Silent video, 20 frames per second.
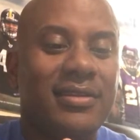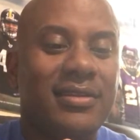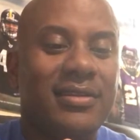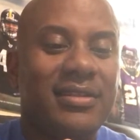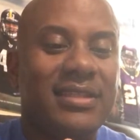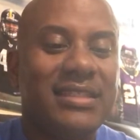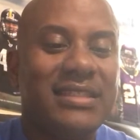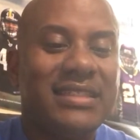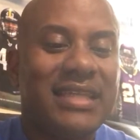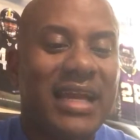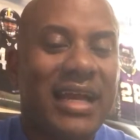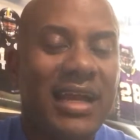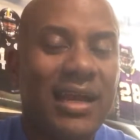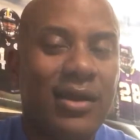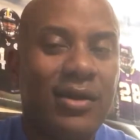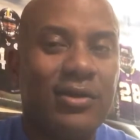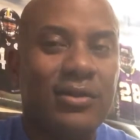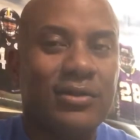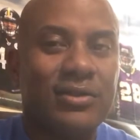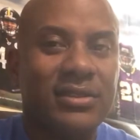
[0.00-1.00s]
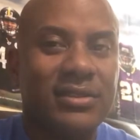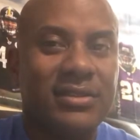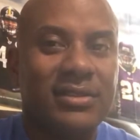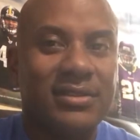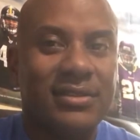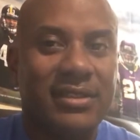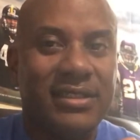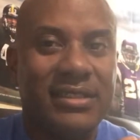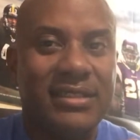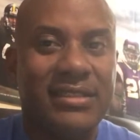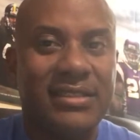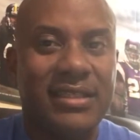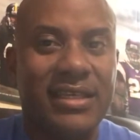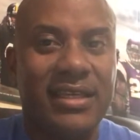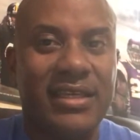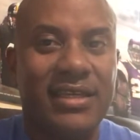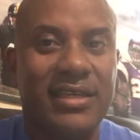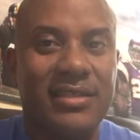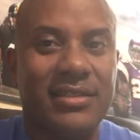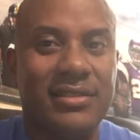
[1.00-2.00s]
This house, he
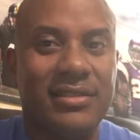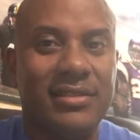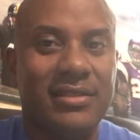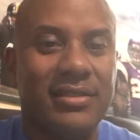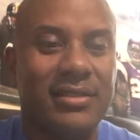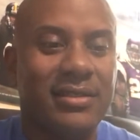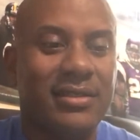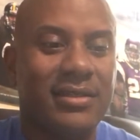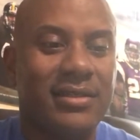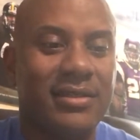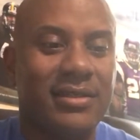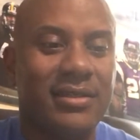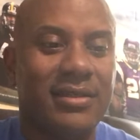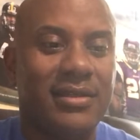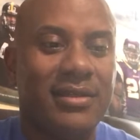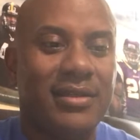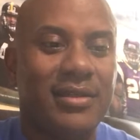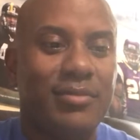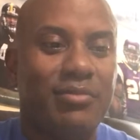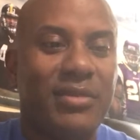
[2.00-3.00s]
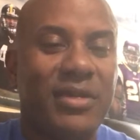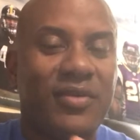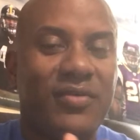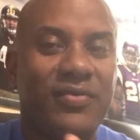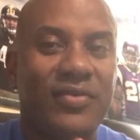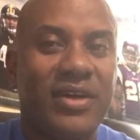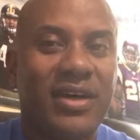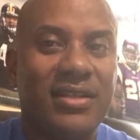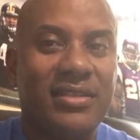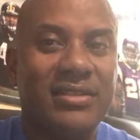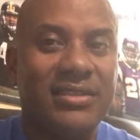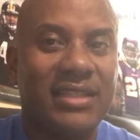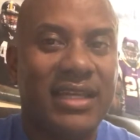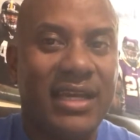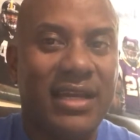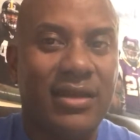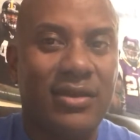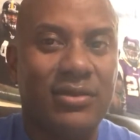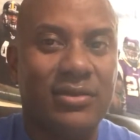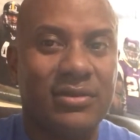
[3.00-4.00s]
said, my father's
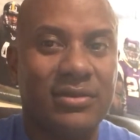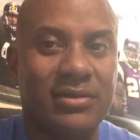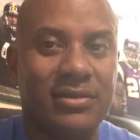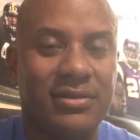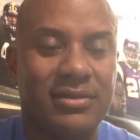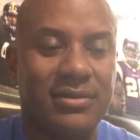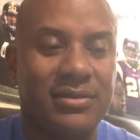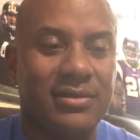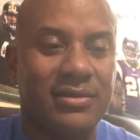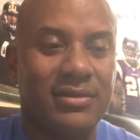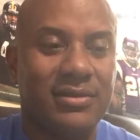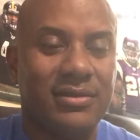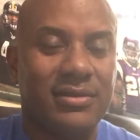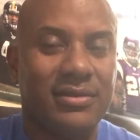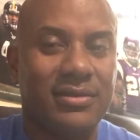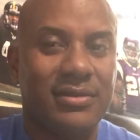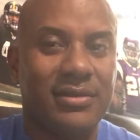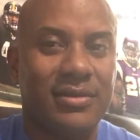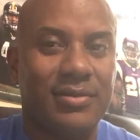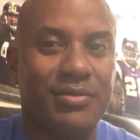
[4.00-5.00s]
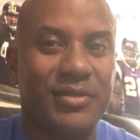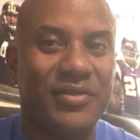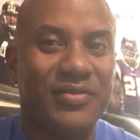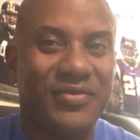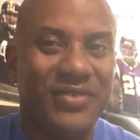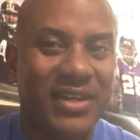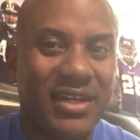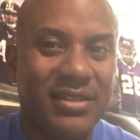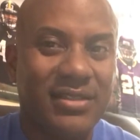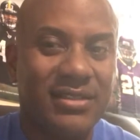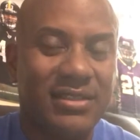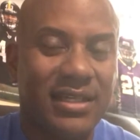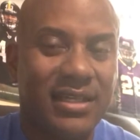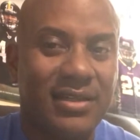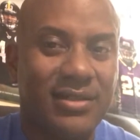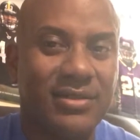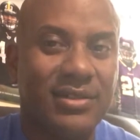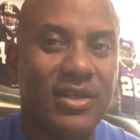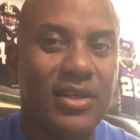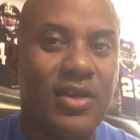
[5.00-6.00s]
house was
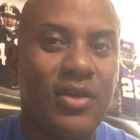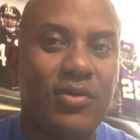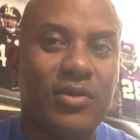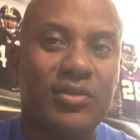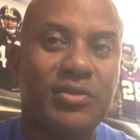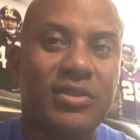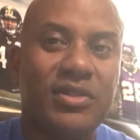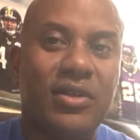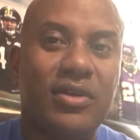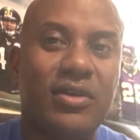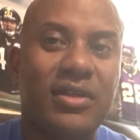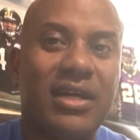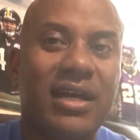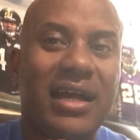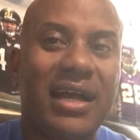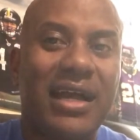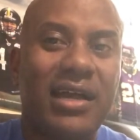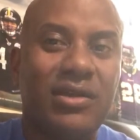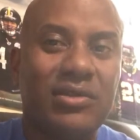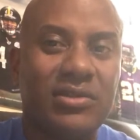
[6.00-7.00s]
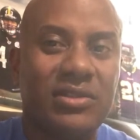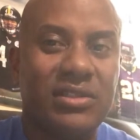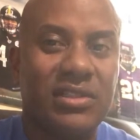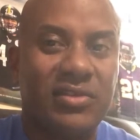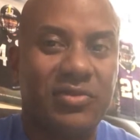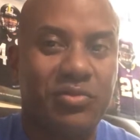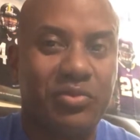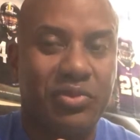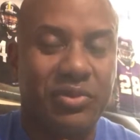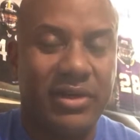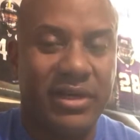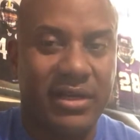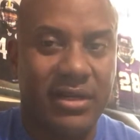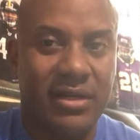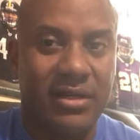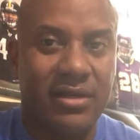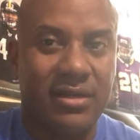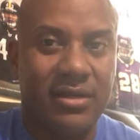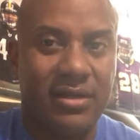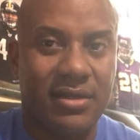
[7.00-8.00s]
be called a house of prayer.
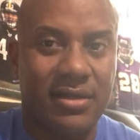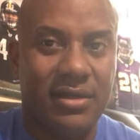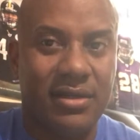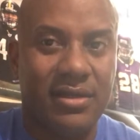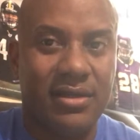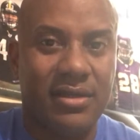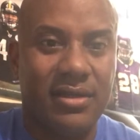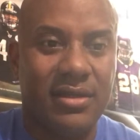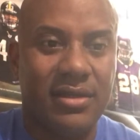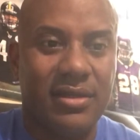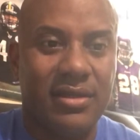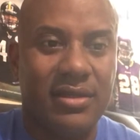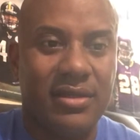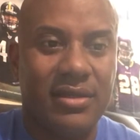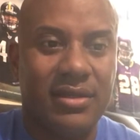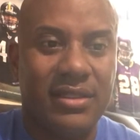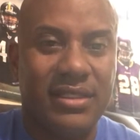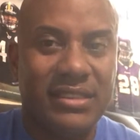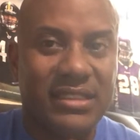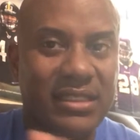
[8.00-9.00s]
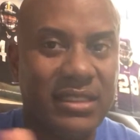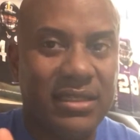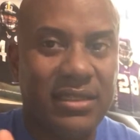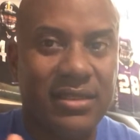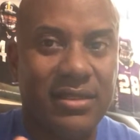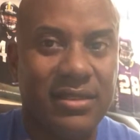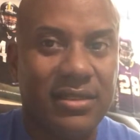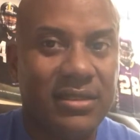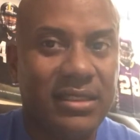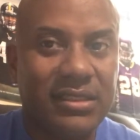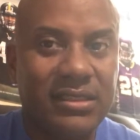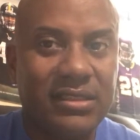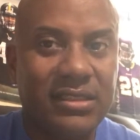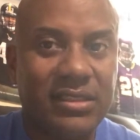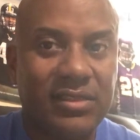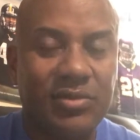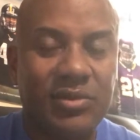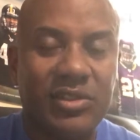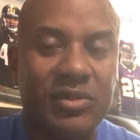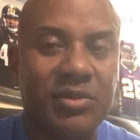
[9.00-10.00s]
That's it. Nothing
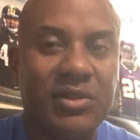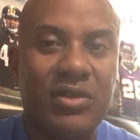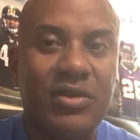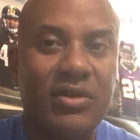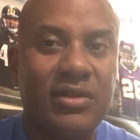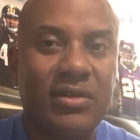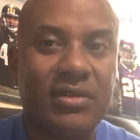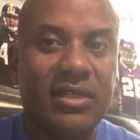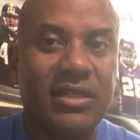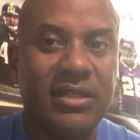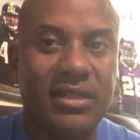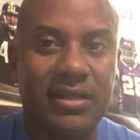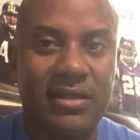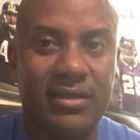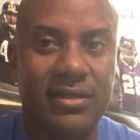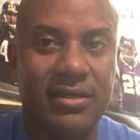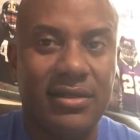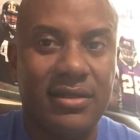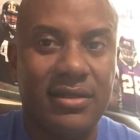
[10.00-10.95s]
else should be going on in there.